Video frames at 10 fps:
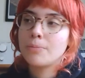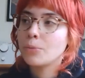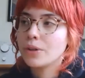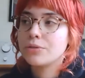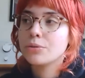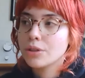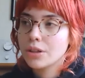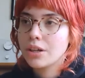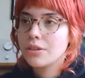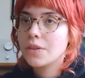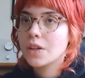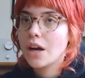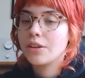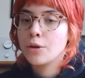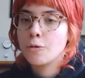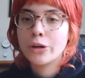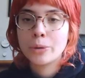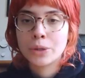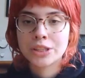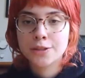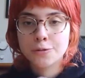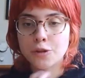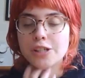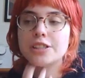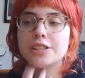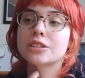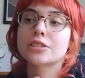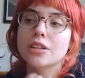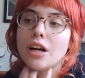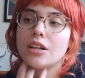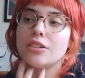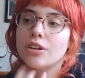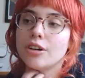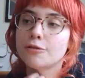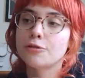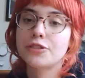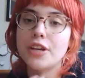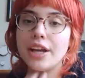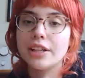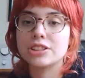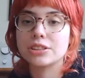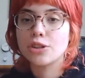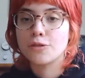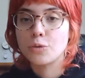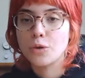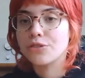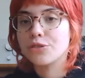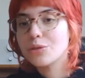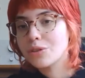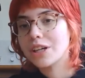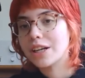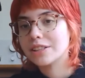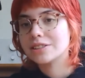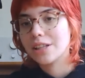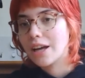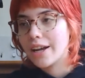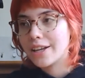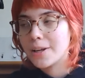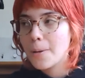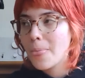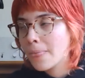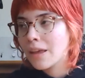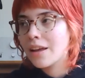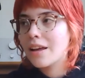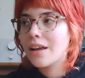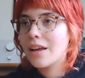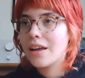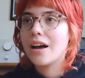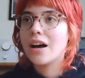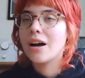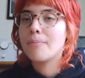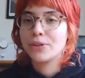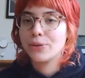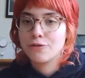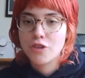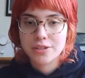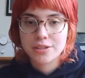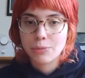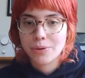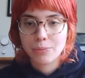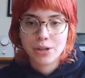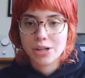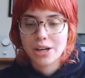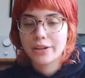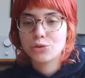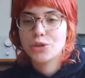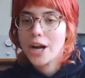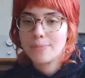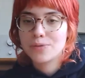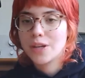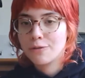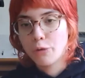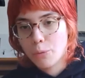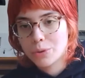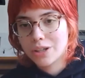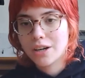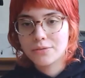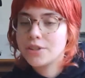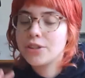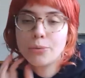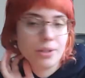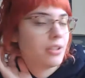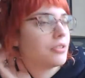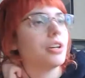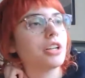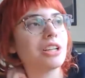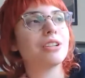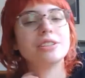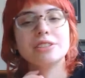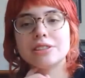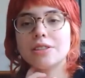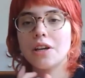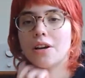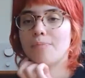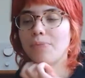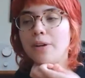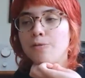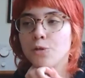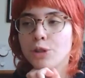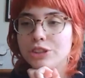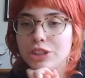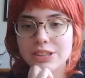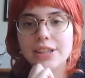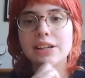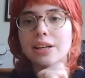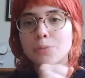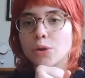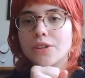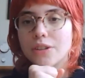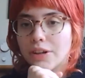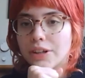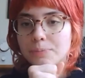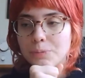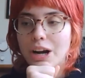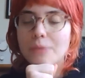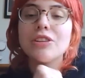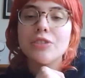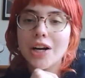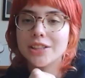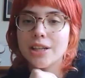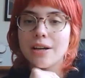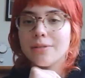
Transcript: we toured, kind of, it was the first kind of taste of what touring is like. But obviously we were like traipsing from one country to another because unfortunately in Malta, there's a